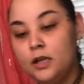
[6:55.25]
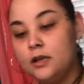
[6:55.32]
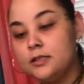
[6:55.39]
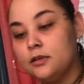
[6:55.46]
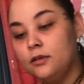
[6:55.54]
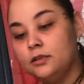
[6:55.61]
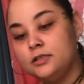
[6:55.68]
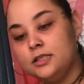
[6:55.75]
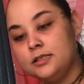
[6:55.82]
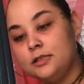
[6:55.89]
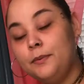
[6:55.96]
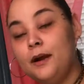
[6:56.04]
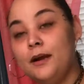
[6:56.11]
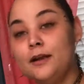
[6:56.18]
So it just
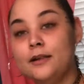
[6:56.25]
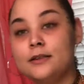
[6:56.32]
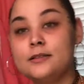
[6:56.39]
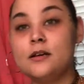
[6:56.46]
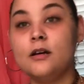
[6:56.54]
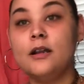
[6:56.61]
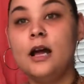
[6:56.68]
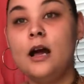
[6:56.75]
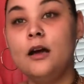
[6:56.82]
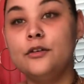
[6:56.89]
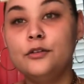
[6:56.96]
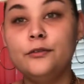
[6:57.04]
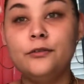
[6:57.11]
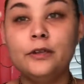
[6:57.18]
depends on how
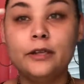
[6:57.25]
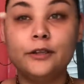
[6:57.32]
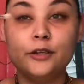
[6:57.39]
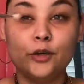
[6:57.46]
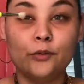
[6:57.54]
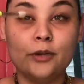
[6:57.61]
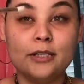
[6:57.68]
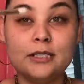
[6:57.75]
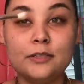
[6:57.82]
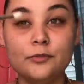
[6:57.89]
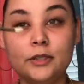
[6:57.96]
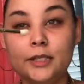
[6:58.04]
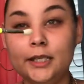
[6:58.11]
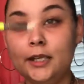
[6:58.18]
you flick your wrists,
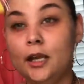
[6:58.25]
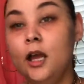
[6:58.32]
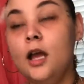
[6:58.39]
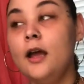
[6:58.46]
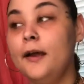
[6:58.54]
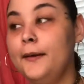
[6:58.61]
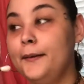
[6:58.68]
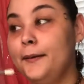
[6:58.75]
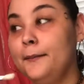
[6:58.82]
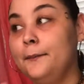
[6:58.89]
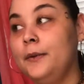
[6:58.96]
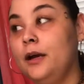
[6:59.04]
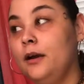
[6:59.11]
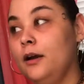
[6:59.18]
really,
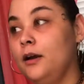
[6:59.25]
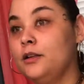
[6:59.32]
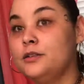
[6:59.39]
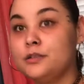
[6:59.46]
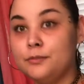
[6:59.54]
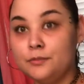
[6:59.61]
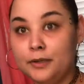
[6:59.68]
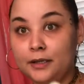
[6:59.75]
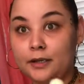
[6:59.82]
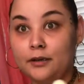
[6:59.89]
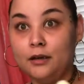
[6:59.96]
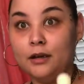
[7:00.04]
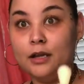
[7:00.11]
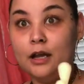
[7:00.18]

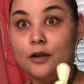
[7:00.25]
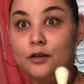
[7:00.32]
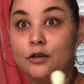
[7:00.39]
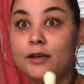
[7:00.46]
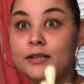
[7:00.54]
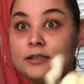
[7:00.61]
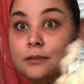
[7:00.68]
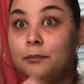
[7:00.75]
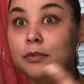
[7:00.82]
depending on how you like to